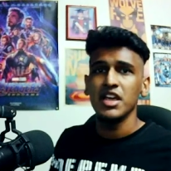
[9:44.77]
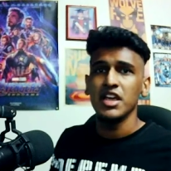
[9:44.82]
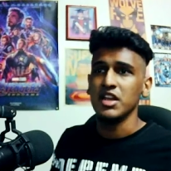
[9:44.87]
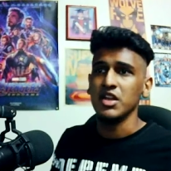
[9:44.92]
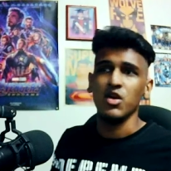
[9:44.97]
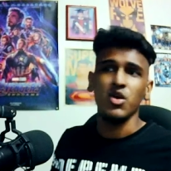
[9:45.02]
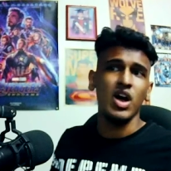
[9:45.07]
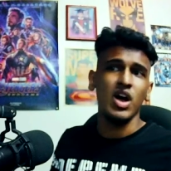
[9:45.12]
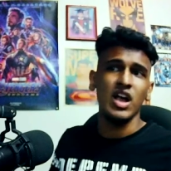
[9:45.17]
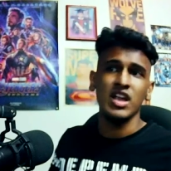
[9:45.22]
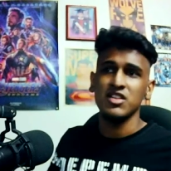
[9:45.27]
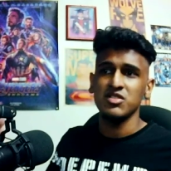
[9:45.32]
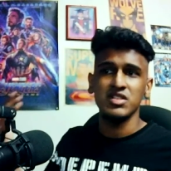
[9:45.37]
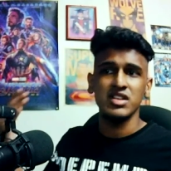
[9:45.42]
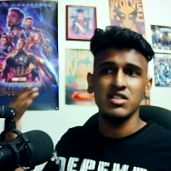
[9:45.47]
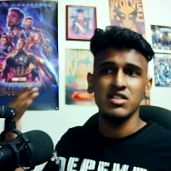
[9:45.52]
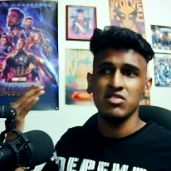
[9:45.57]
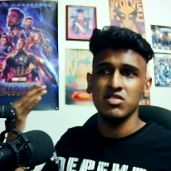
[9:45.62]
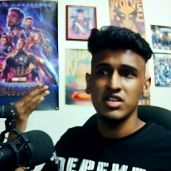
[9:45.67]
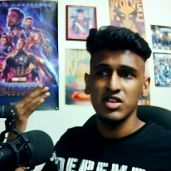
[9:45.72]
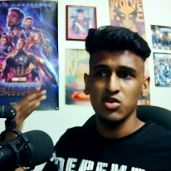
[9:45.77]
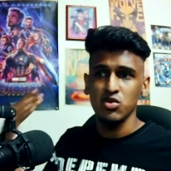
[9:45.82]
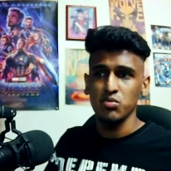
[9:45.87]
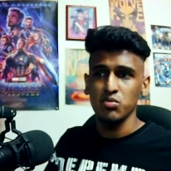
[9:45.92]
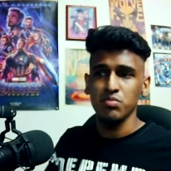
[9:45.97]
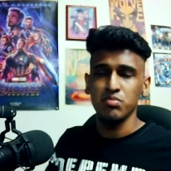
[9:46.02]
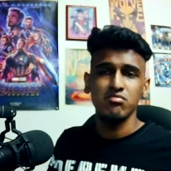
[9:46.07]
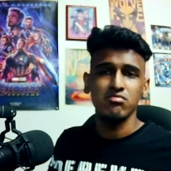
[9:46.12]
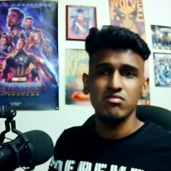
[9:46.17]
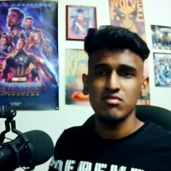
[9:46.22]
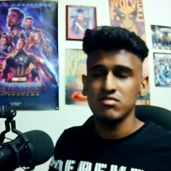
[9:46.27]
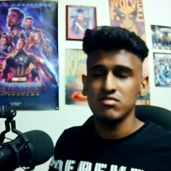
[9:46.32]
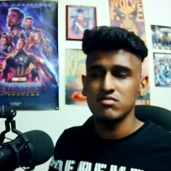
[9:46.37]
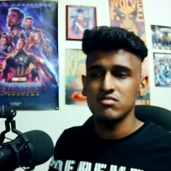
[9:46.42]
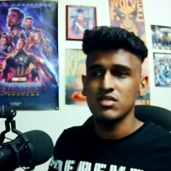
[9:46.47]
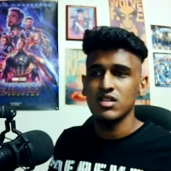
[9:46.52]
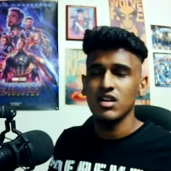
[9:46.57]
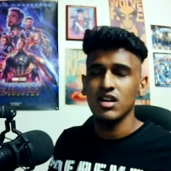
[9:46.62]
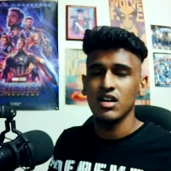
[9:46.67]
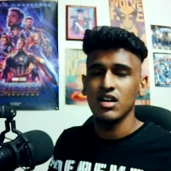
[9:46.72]
You know either they're you know
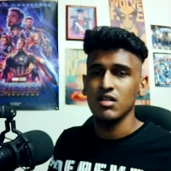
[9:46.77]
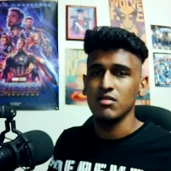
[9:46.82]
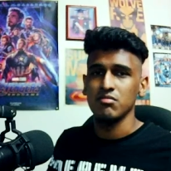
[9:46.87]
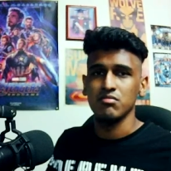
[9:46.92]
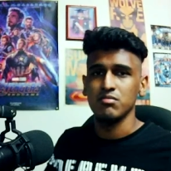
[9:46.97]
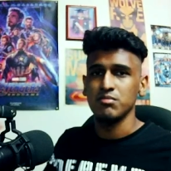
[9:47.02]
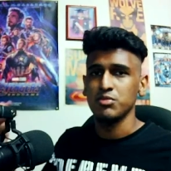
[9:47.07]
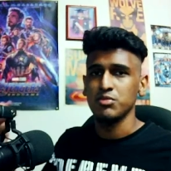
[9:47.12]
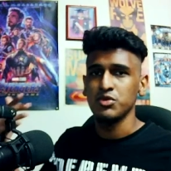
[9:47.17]
um,